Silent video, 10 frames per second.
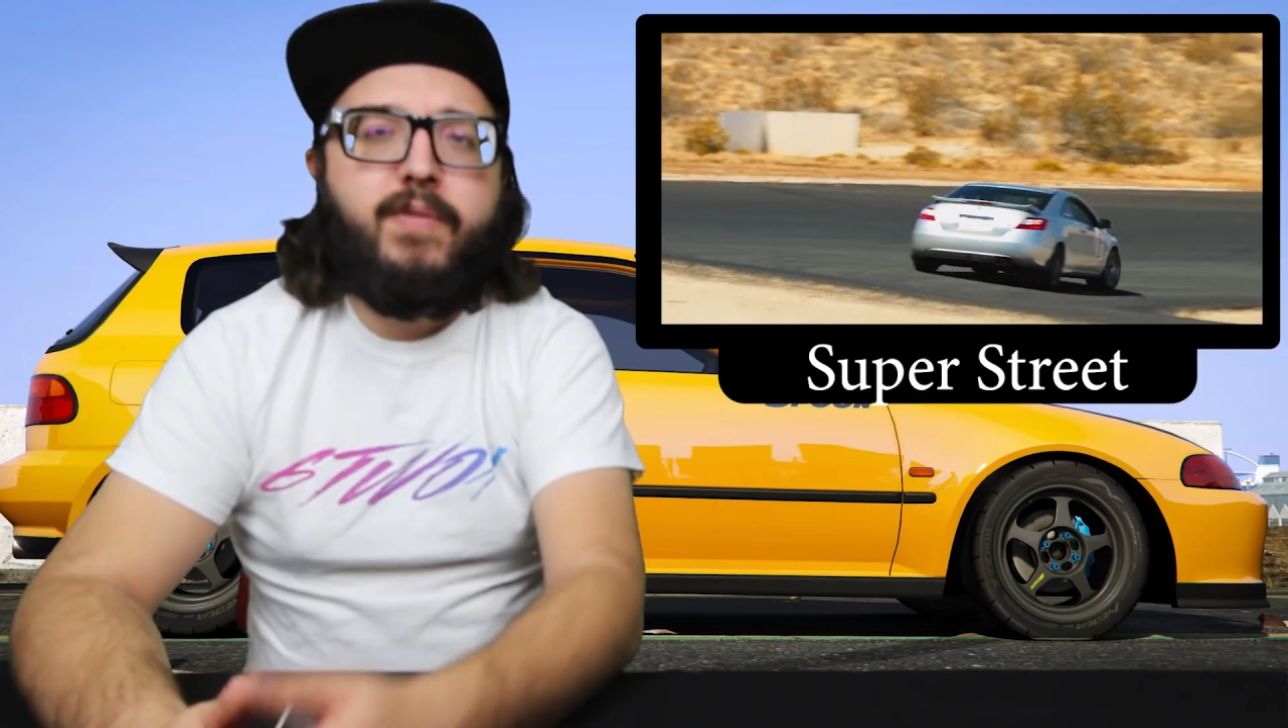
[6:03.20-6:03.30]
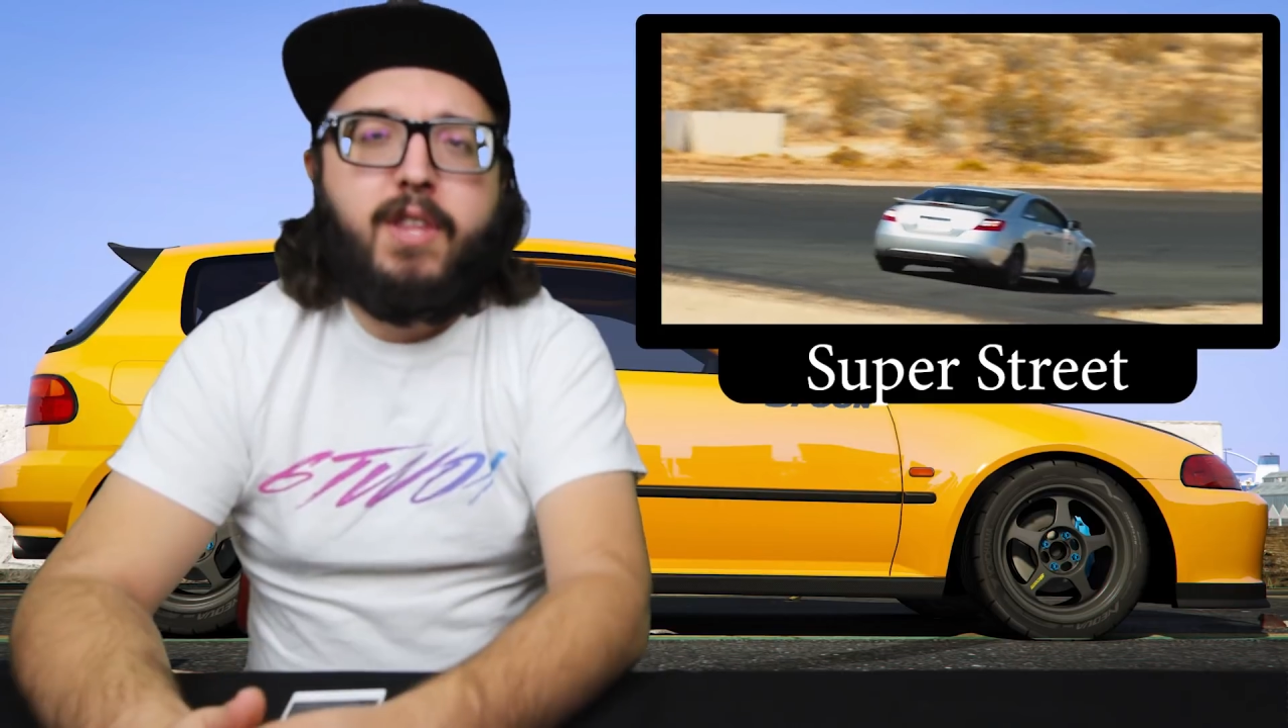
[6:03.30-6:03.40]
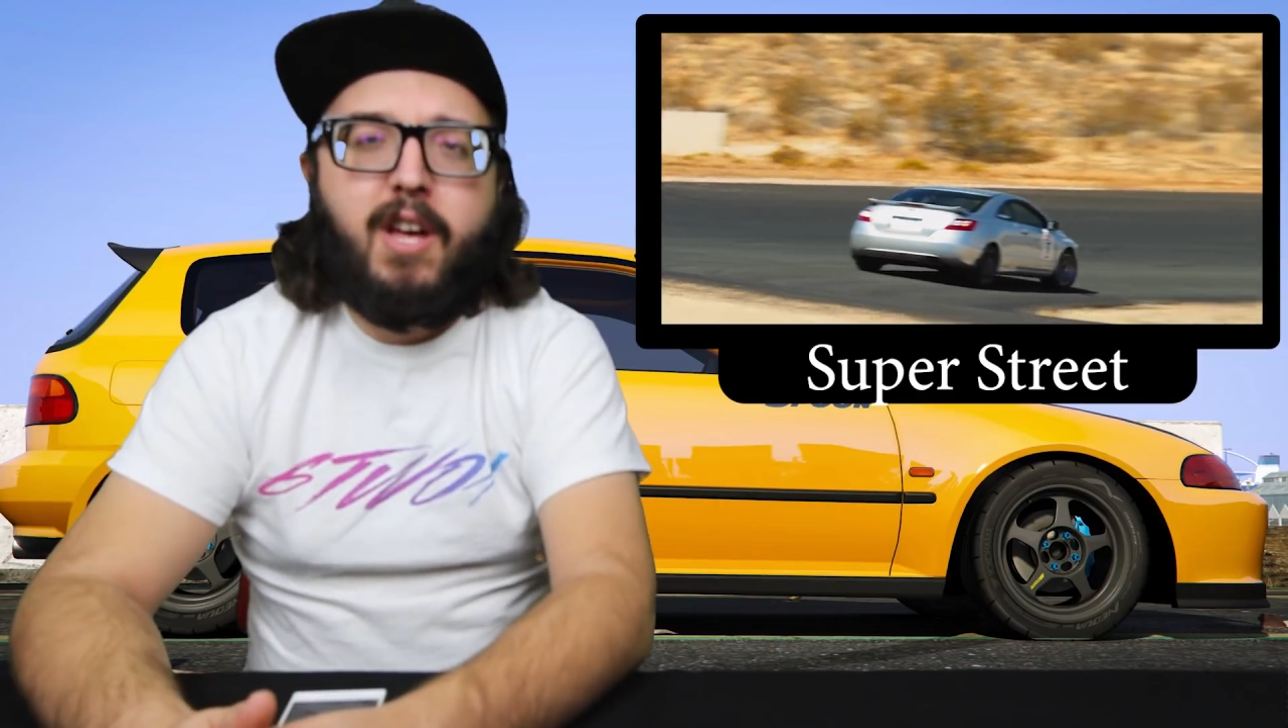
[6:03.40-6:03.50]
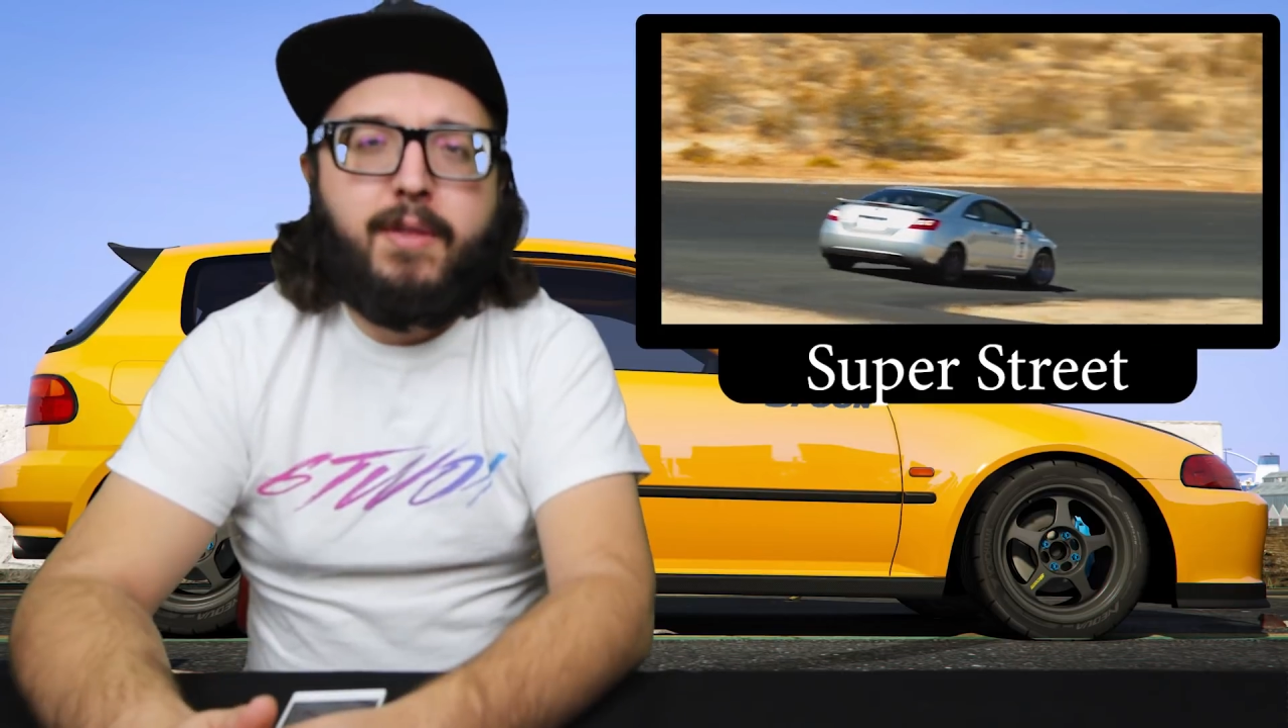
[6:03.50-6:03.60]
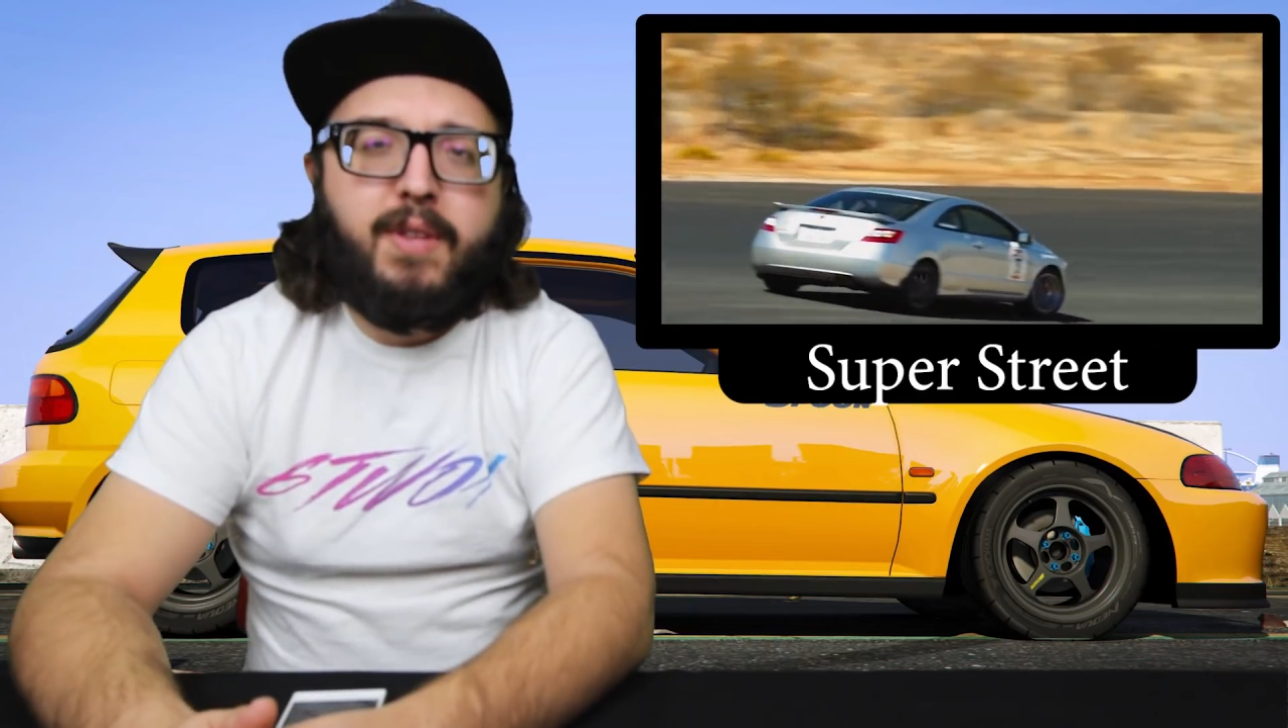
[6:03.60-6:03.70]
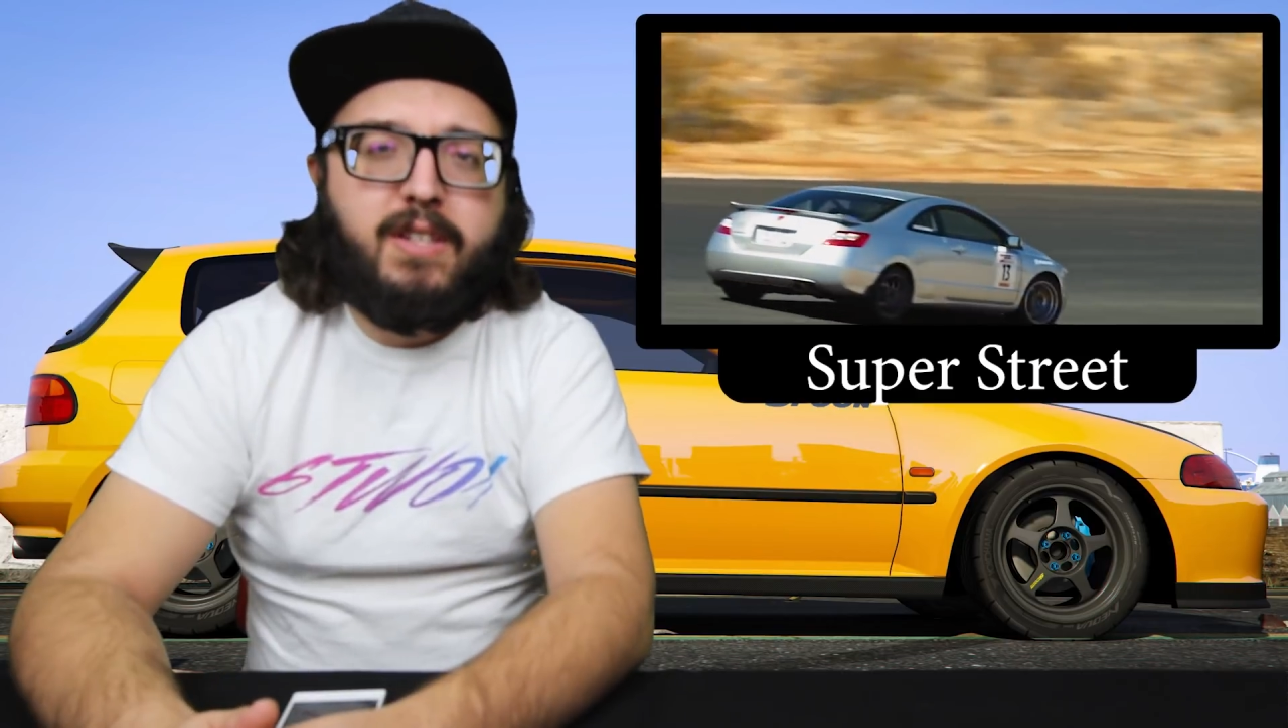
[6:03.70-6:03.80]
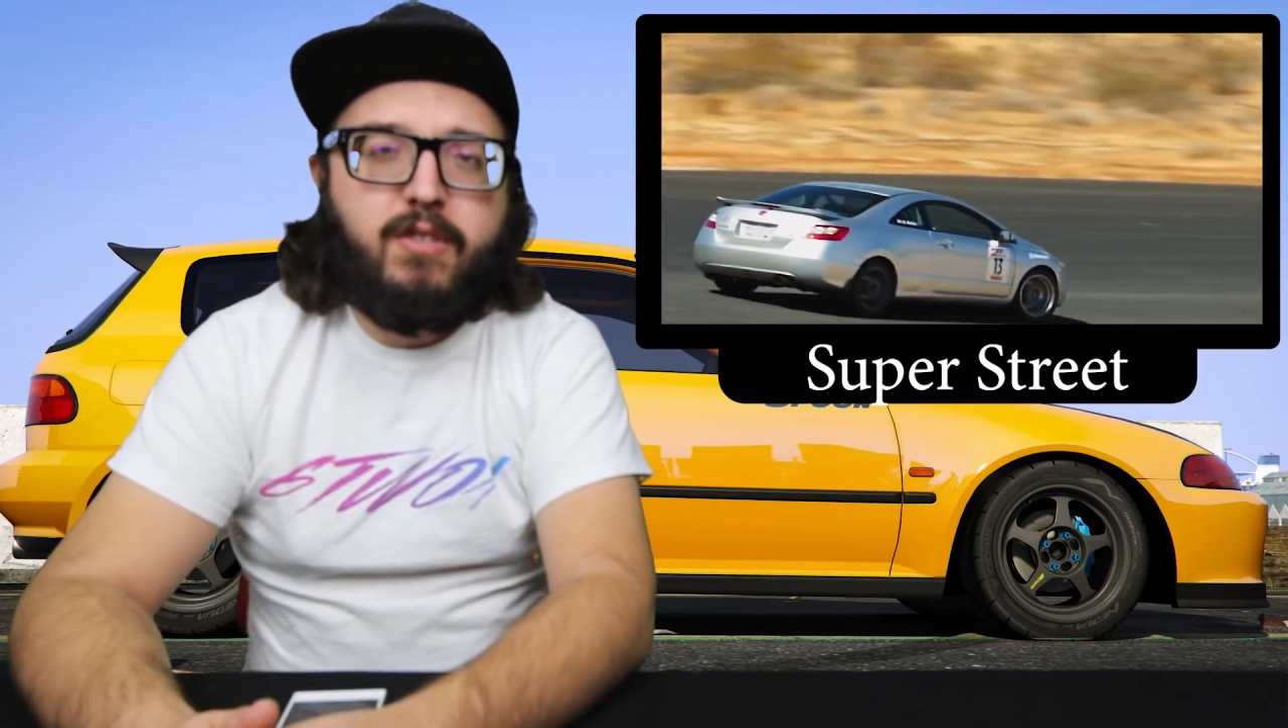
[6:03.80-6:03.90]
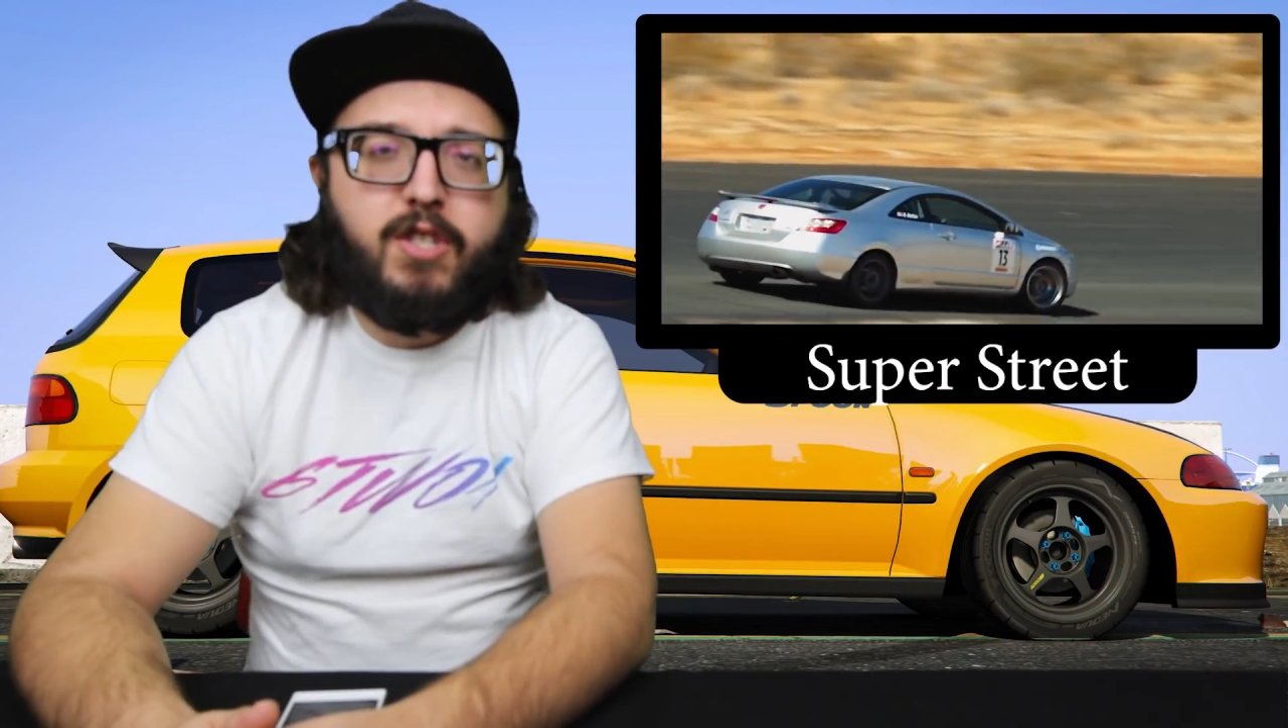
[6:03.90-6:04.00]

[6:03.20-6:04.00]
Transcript: of a lot of things